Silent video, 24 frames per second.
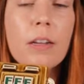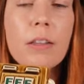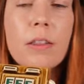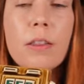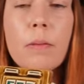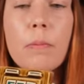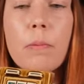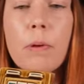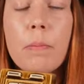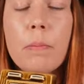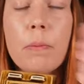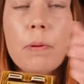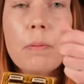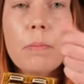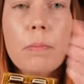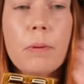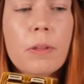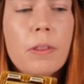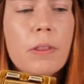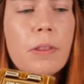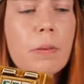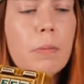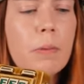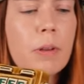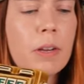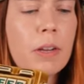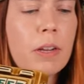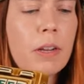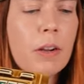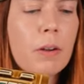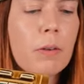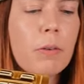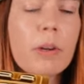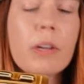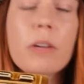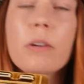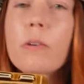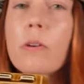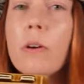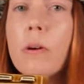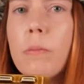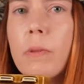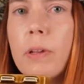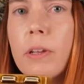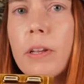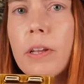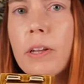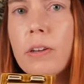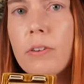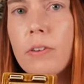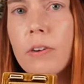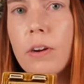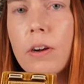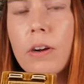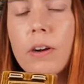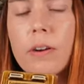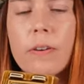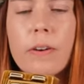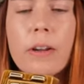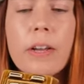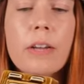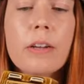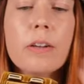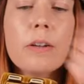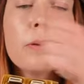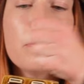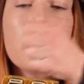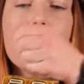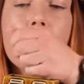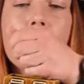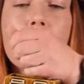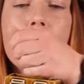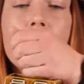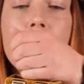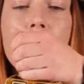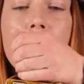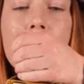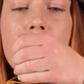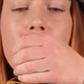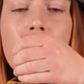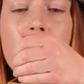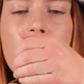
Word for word: Cut them up and put them in here. We normally draw a random one,